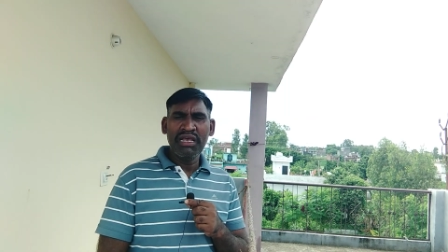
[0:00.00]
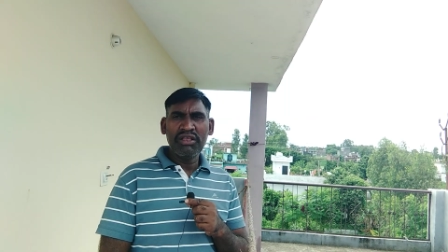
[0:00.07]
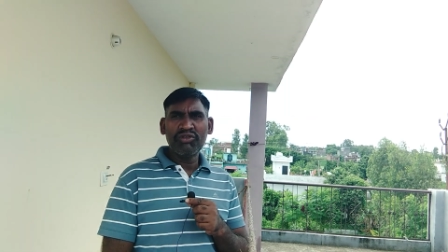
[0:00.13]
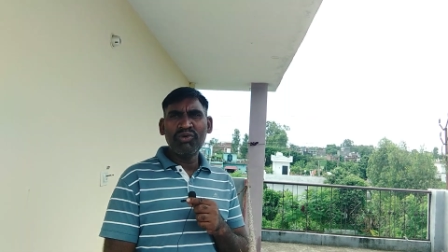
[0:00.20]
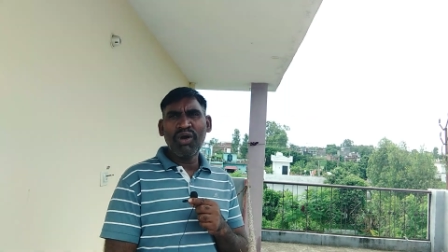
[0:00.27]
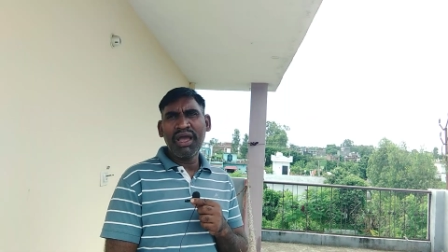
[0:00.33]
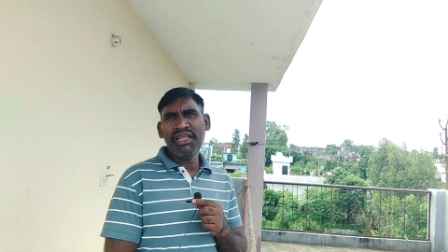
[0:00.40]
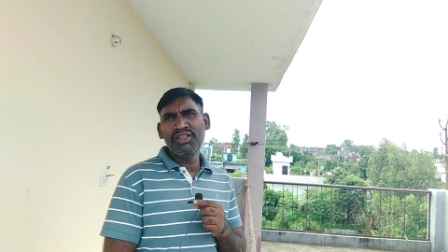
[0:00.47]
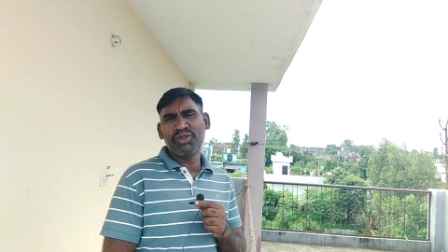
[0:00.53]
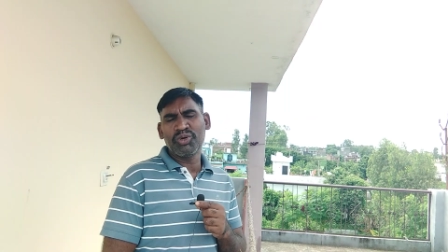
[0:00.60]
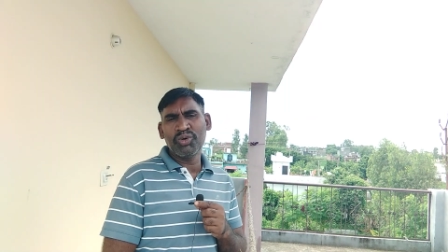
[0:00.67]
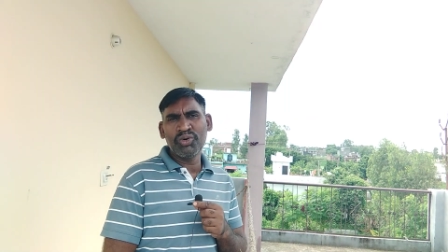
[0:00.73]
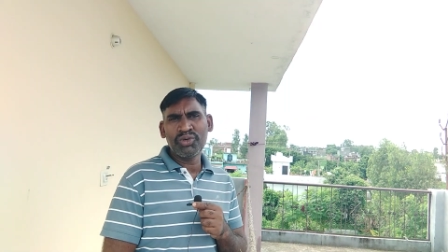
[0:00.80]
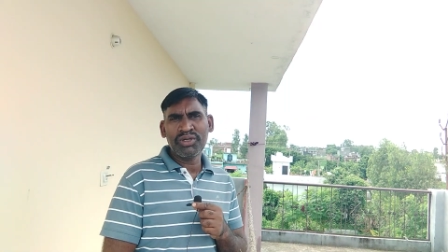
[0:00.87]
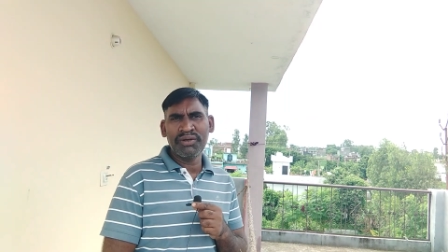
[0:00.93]
So I
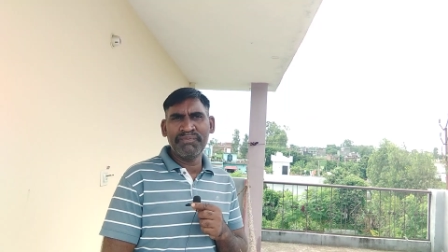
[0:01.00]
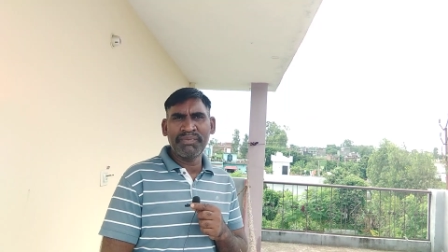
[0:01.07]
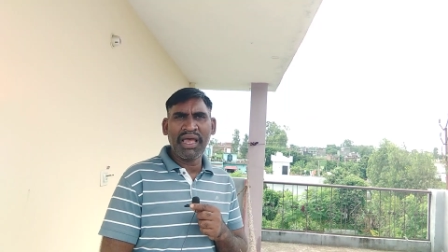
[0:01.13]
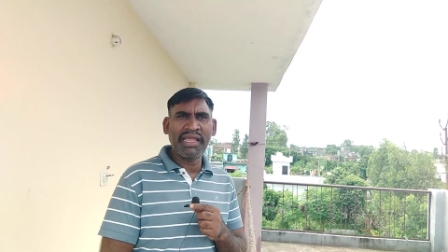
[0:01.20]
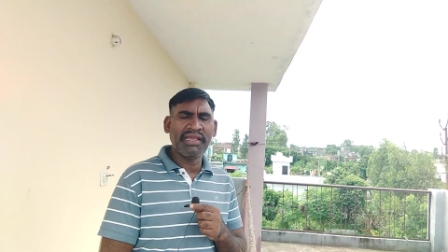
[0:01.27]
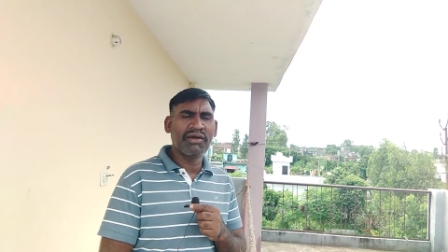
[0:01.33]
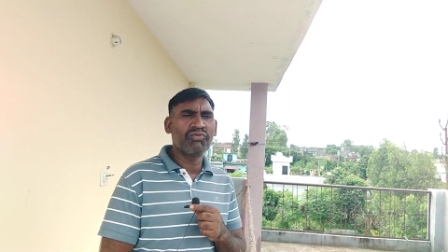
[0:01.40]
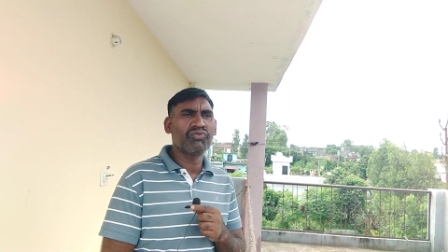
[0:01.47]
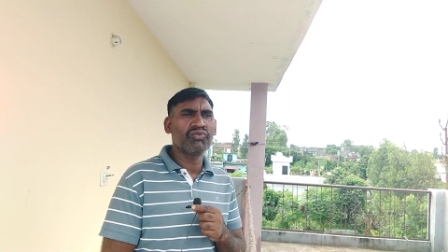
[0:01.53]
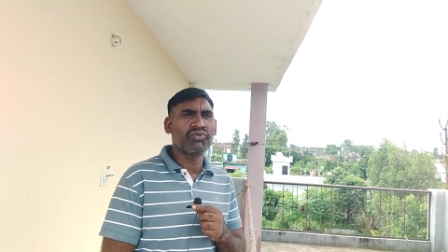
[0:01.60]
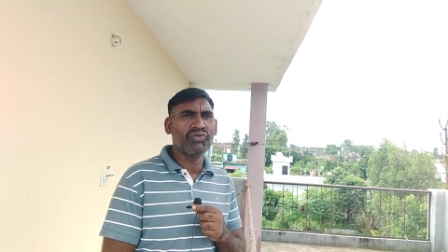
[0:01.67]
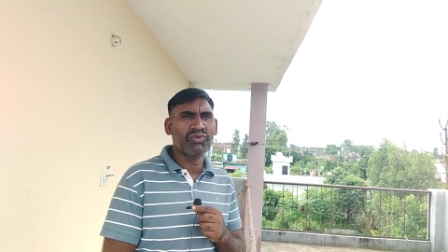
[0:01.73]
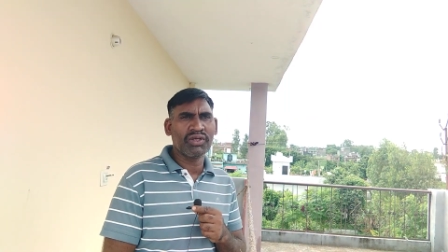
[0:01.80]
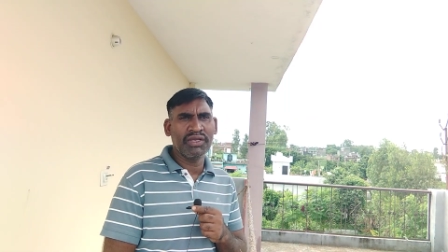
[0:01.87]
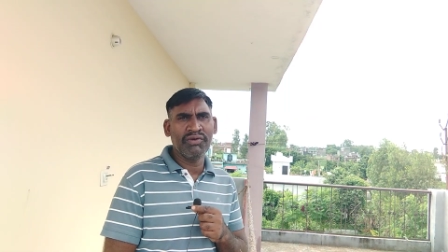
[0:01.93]
thought um, I have to
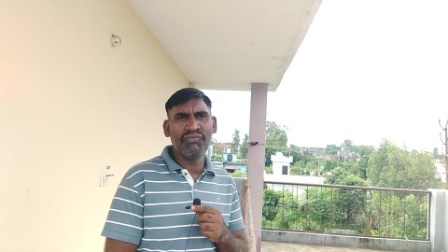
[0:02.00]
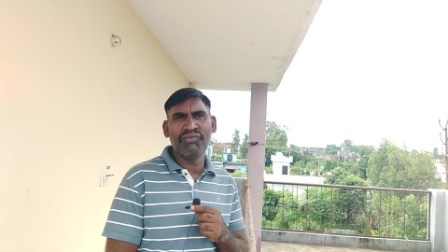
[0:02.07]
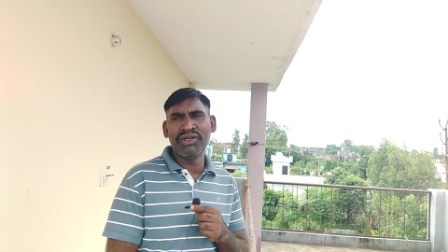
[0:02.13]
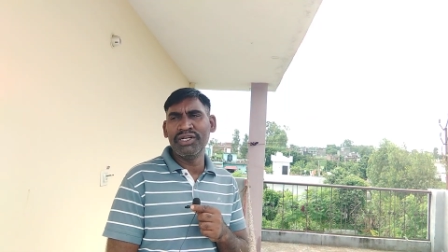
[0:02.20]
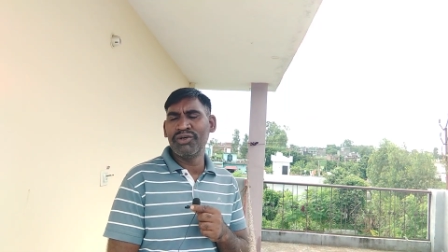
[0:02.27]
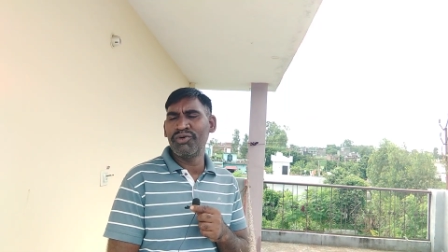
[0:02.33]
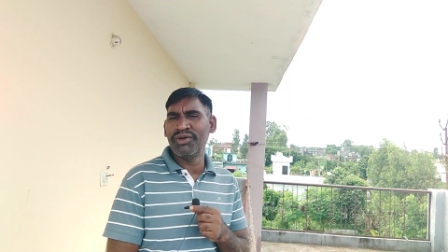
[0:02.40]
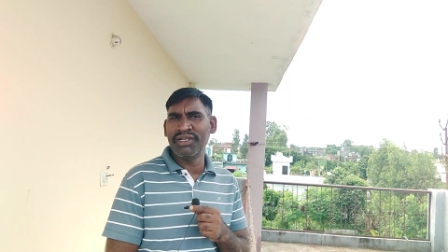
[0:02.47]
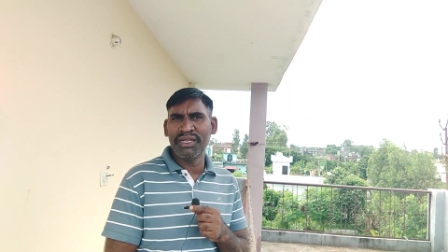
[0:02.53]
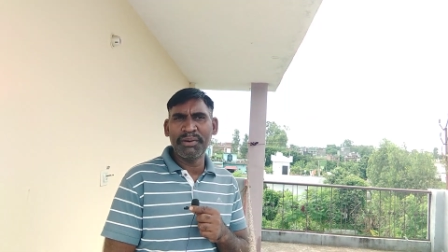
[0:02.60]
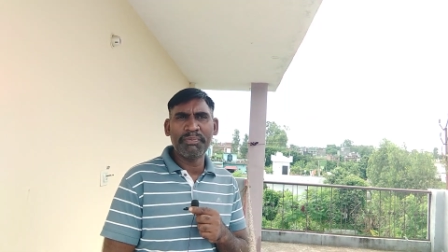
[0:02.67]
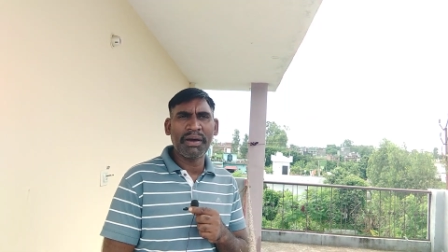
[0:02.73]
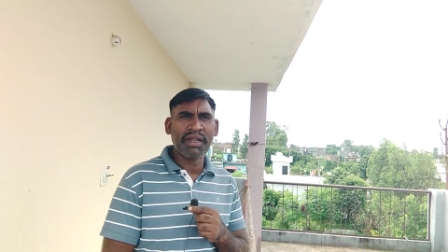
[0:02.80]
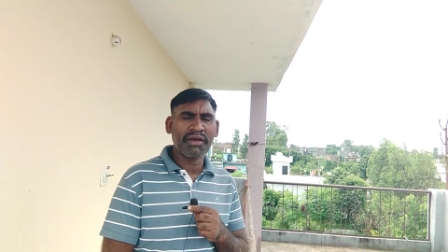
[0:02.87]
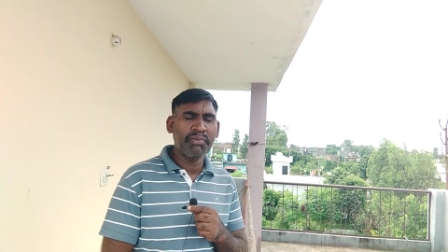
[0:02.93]
shoot a video in
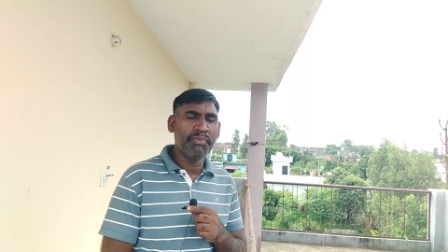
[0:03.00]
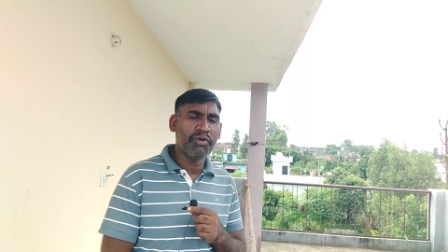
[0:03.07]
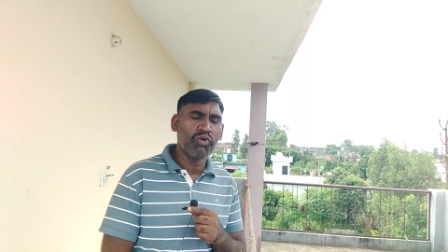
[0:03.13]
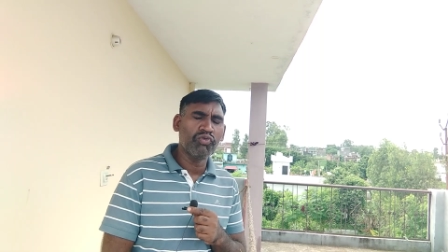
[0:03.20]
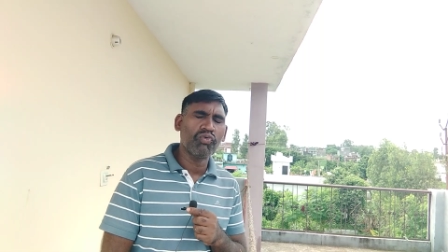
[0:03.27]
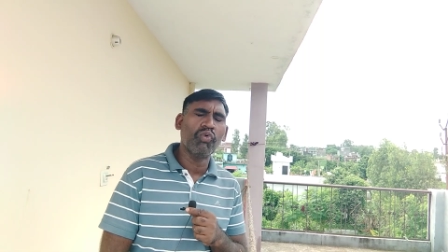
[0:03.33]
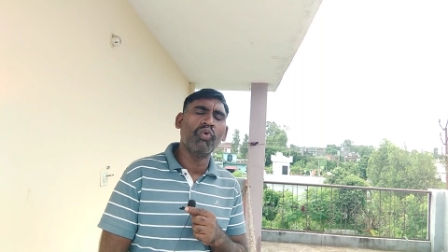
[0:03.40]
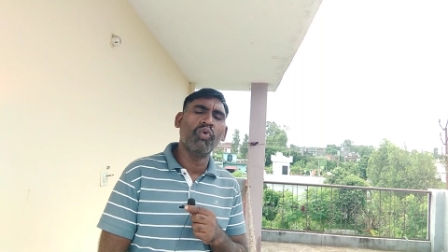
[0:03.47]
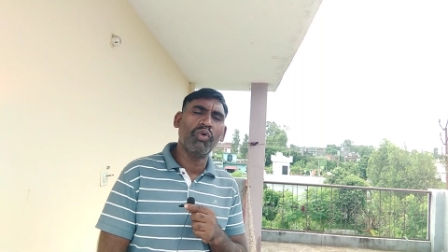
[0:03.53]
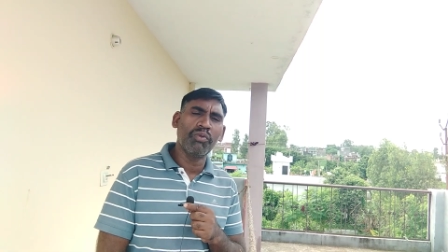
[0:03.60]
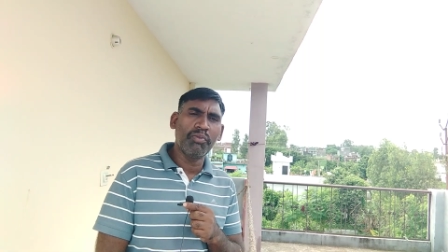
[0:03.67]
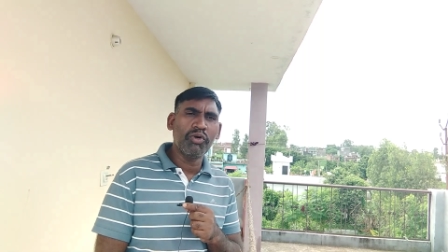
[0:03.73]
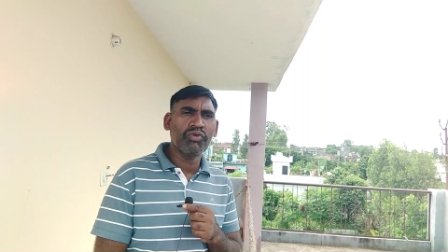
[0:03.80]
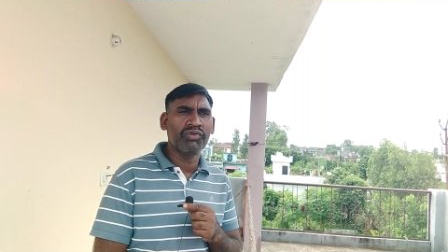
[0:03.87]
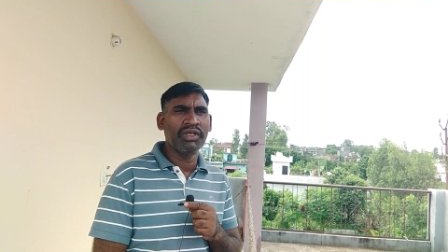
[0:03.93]
a park because
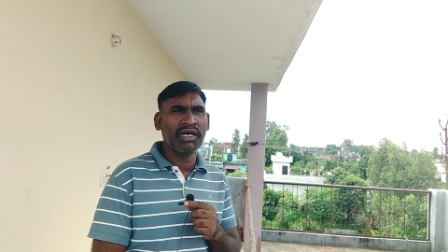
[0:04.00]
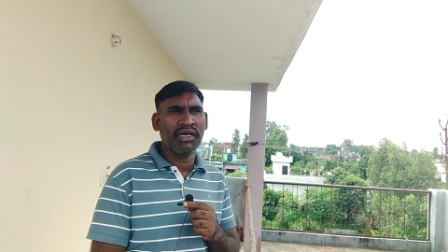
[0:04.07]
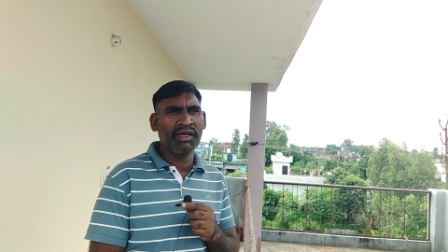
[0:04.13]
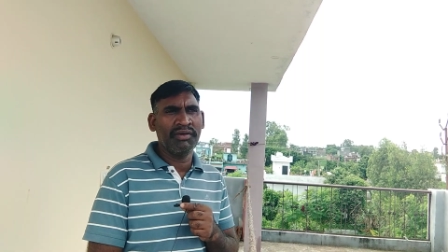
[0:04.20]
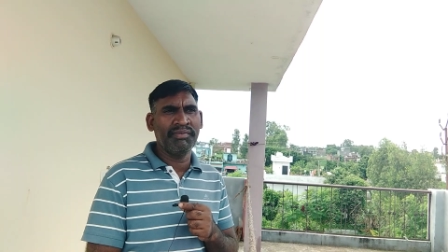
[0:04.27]
almost the